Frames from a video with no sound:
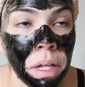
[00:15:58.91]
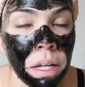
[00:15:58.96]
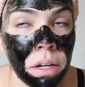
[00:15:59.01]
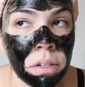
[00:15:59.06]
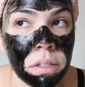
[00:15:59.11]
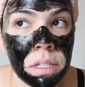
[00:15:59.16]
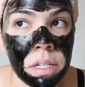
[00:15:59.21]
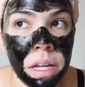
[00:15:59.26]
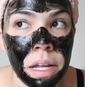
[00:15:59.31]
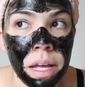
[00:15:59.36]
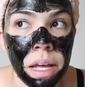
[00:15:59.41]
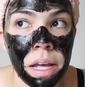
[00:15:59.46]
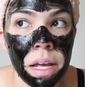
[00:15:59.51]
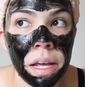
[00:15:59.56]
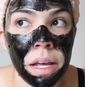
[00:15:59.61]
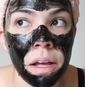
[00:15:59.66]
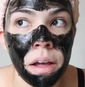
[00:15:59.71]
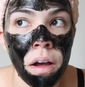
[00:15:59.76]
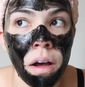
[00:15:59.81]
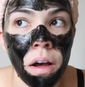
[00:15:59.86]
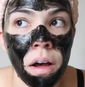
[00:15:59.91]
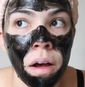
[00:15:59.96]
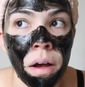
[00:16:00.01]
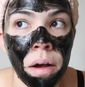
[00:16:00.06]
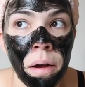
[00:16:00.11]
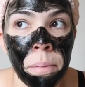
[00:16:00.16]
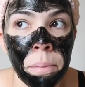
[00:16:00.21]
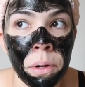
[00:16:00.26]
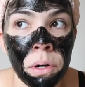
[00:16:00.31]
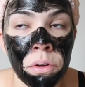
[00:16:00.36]
later today
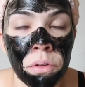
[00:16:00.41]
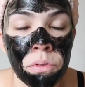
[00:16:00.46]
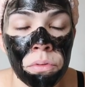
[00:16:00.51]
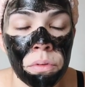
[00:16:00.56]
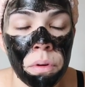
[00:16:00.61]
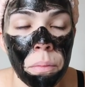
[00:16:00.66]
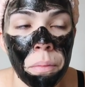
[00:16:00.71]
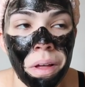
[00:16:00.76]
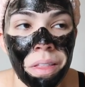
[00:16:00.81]
um, her three